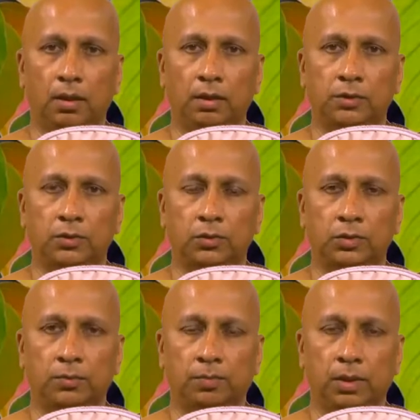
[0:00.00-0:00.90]
Instead
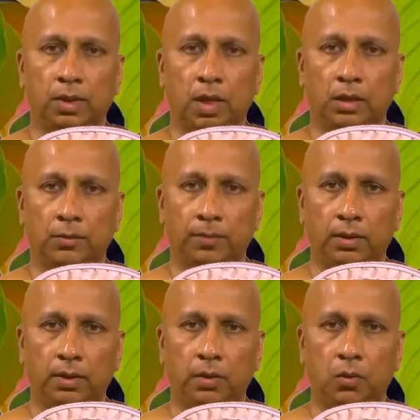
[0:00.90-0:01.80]
simply
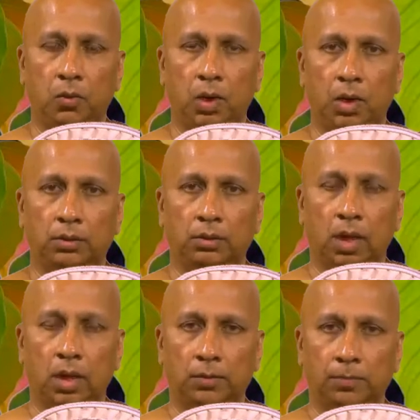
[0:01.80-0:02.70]
atman or
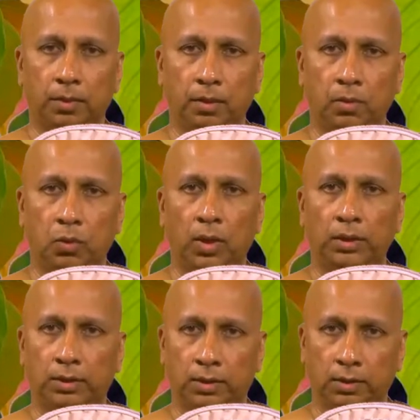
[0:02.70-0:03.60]
atma or
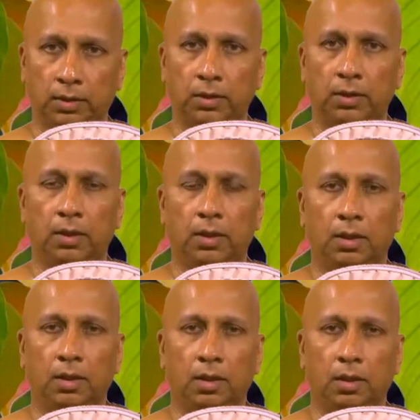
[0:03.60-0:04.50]
atta,
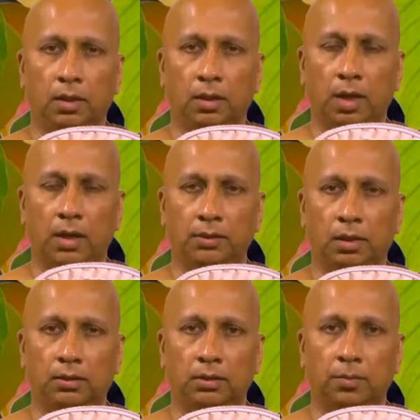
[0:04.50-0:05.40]

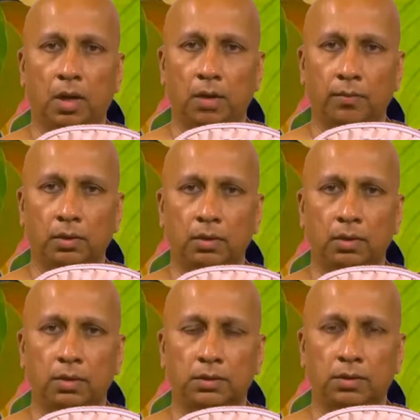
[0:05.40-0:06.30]
attabhava,
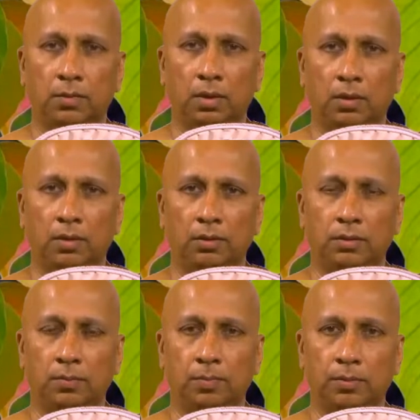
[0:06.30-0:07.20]

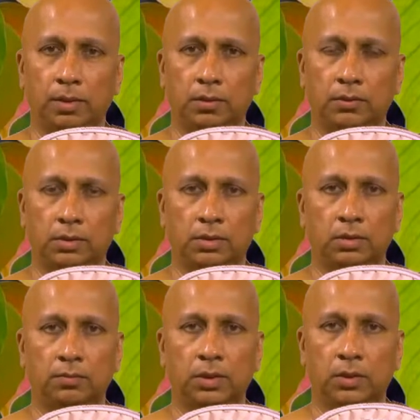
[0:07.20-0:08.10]
simply because the
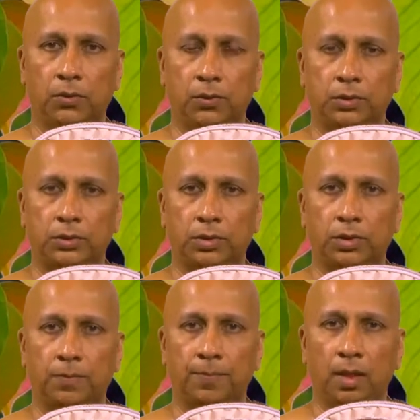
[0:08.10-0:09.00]
term denotes
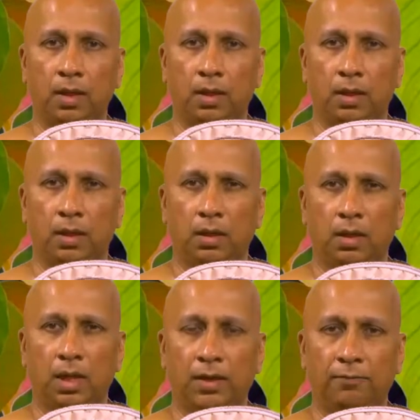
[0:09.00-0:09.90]

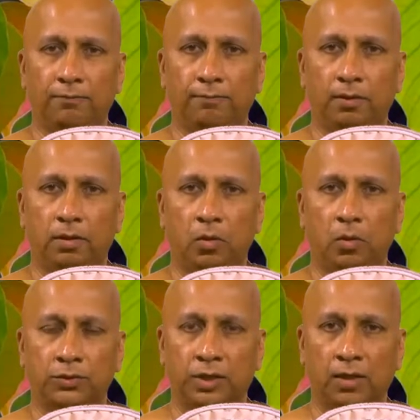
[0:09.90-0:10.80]
life
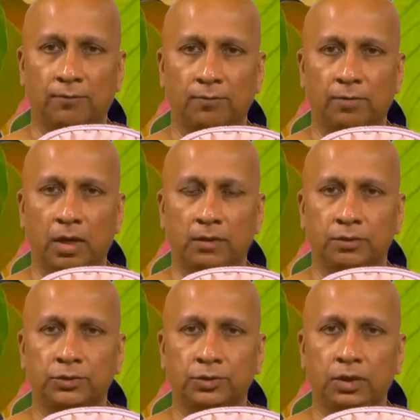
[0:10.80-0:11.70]
or selfhood
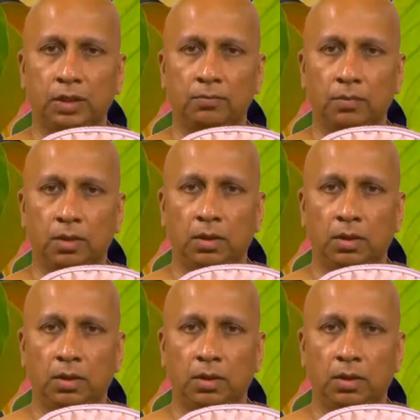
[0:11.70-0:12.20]
as a stream,